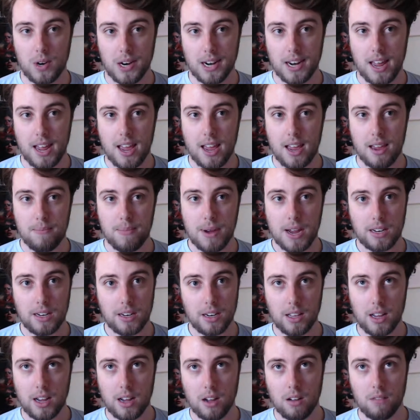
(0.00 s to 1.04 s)
doing a
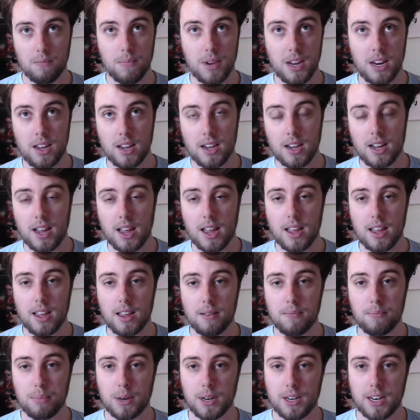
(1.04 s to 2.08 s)
Bachelor of Media
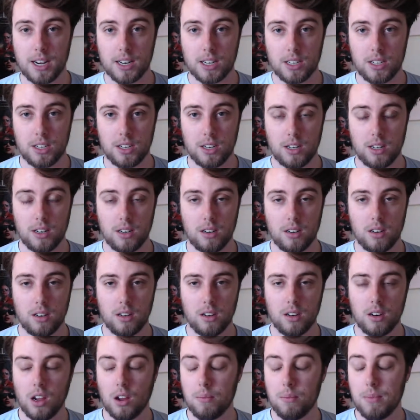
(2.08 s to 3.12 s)
Production
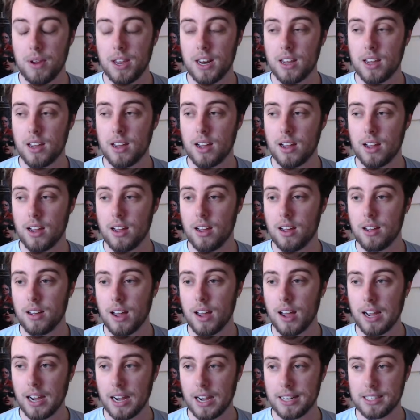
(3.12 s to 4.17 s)
no,
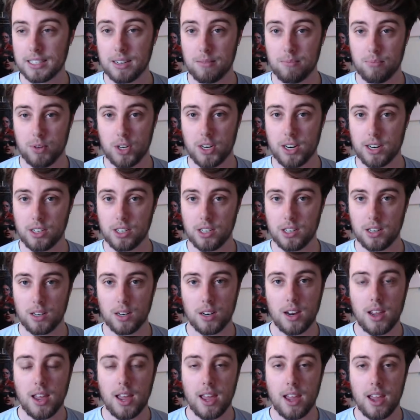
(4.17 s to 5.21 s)
media arts and
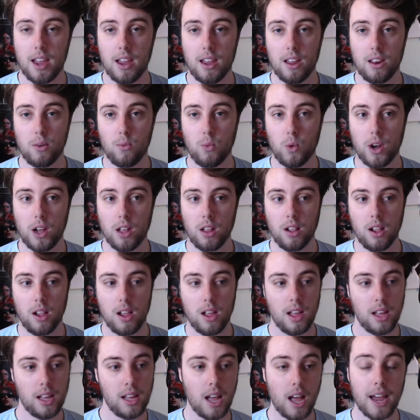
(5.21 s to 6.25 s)
production. And
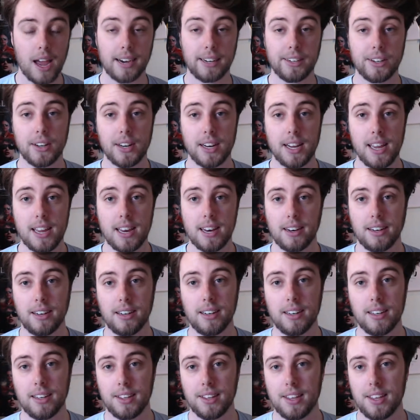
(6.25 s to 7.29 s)
well, I got
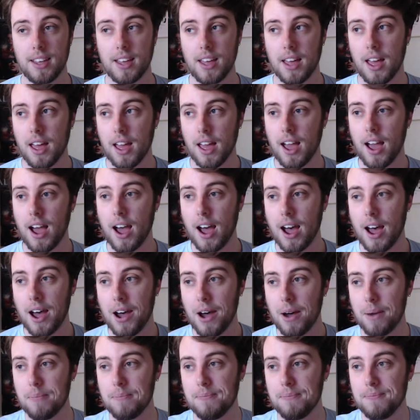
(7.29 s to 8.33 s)
in.
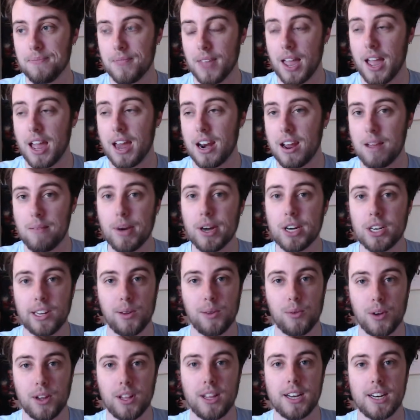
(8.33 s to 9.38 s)
Um, and I'm
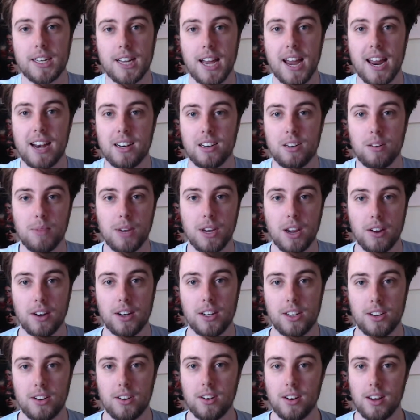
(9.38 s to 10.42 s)
actually really excited to be
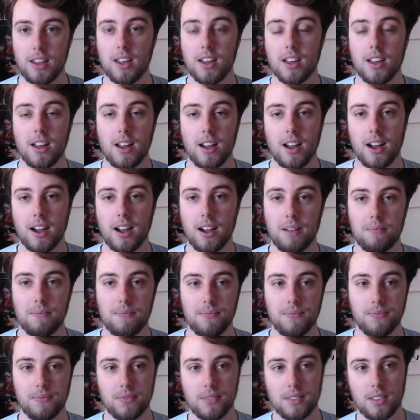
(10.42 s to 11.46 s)
going to uni.
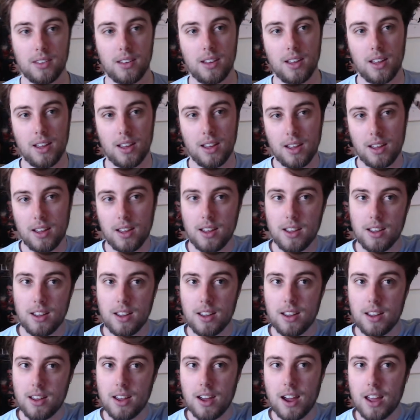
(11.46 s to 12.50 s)
Um,
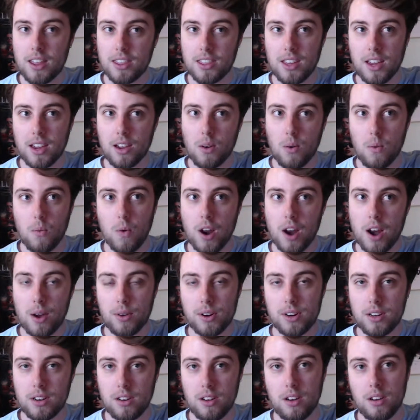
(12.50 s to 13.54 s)
I think when
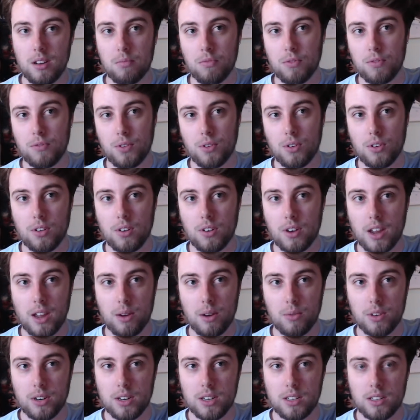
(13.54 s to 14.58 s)
I went to uni before,
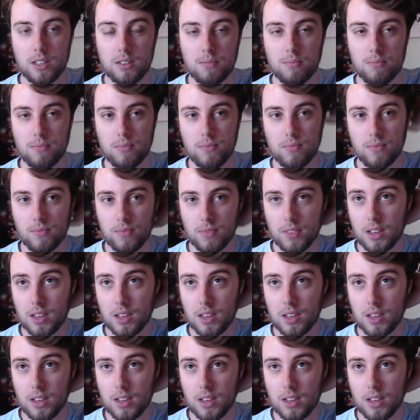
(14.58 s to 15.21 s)
it was